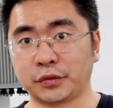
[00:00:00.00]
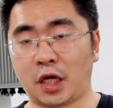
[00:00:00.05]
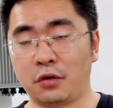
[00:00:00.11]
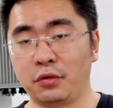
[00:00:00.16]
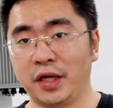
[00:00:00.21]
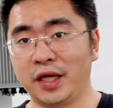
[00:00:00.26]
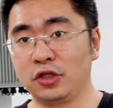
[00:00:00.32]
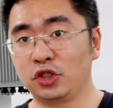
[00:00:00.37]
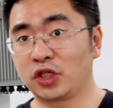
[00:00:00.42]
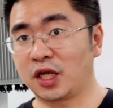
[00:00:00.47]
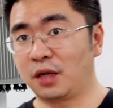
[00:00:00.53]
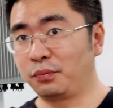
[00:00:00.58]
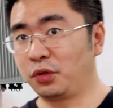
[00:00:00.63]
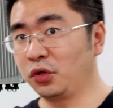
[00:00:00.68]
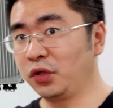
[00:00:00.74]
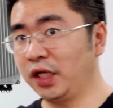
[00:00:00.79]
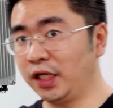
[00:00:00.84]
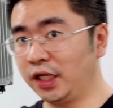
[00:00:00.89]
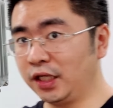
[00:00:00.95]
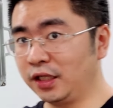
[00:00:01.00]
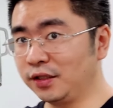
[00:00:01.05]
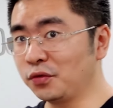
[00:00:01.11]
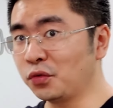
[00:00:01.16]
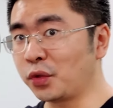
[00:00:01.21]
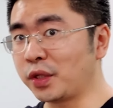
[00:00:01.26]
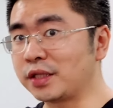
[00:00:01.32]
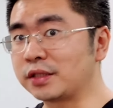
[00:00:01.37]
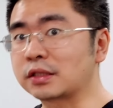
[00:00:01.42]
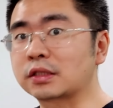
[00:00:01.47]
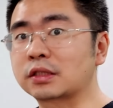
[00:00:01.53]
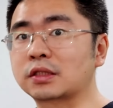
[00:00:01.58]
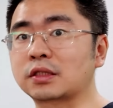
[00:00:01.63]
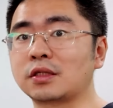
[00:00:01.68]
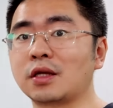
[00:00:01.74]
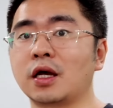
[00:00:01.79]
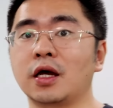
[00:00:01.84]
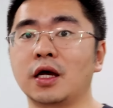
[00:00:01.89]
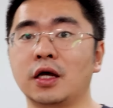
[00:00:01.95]
our edge computing
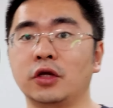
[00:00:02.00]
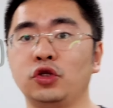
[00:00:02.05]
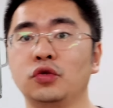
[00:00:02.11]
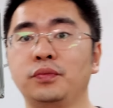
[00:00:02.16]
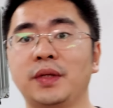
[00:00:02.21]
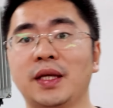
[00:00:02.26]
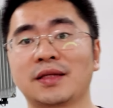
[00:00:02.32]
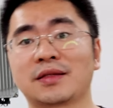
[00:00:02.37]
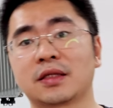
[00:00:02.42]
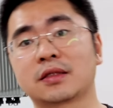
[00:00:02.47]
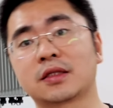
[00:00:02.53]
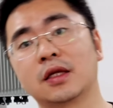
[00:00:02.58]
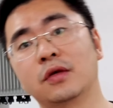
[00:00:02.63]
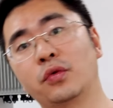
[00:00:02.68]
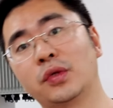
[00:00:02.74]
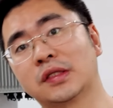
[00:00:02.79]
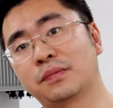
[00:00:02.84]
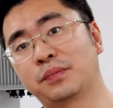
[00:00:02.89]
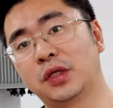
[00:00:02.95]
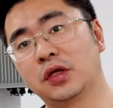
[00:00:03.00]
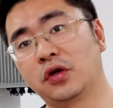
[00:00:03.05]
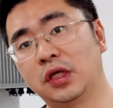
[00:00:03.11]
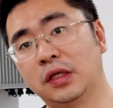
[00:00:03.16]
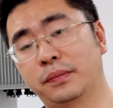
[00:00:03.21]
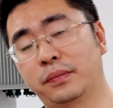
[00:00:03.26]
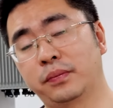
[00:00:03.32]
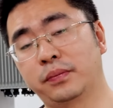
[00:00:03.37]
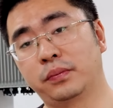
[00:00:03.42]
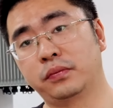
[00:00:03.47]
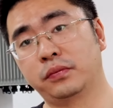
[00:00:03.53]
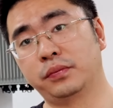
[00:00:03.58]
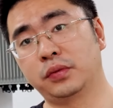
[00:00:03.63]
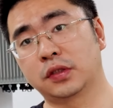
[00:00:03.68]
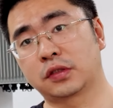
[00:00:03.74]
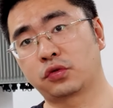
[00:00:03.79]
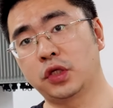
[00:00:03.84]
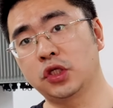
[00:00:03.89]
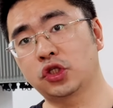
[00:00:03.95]
with UPS system with POE
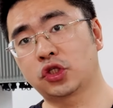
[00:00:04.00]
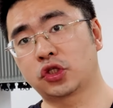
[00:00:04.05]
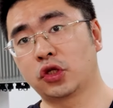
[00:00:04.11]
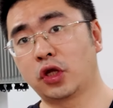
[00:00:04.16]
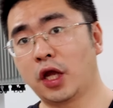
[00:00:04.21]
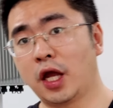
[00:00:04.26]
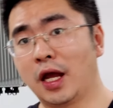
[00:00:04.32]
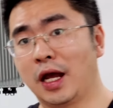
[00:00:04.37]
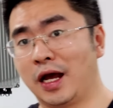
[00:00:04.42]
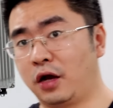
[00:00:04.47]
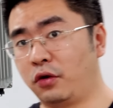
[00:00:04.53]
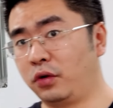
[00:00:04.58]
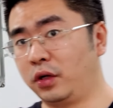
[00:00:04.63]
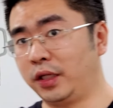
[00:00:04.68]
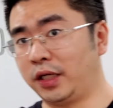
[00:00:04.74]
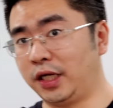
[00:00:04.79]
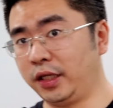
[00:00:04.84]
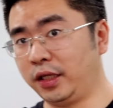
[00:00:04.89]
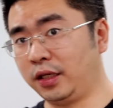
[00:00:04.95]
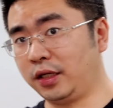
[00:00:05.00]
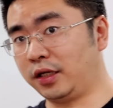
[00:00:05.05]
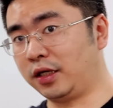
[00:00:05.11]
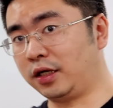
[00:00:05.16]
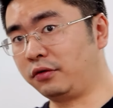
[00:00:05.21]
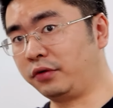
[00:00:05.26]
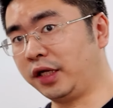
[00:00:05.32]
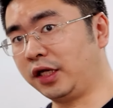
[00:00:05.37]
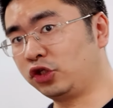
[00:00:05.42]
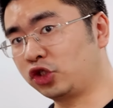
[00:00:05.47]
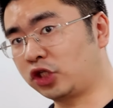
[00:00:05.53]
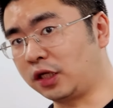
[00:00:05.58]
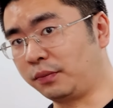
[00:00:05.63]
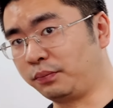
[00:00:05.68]
switch, our edge